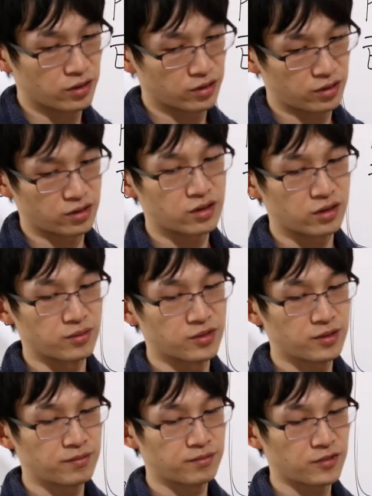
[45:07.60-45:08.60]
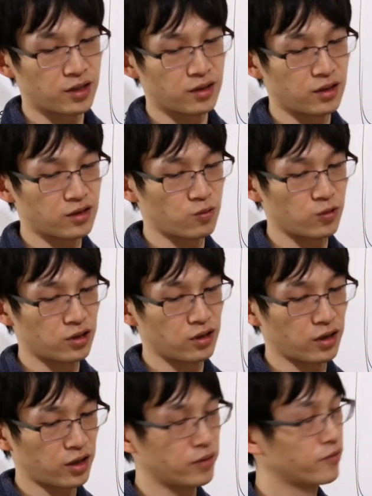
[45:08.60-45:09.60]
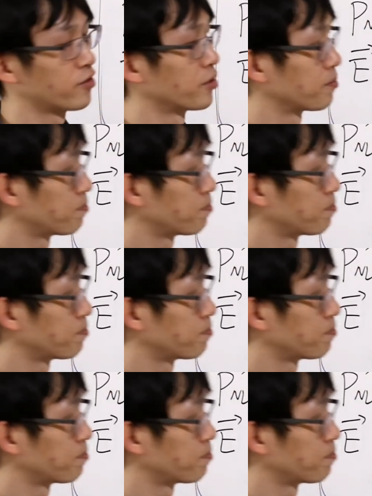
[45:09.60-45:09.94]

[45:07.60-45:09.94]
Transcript: all these terms. Okay, that's where they come from.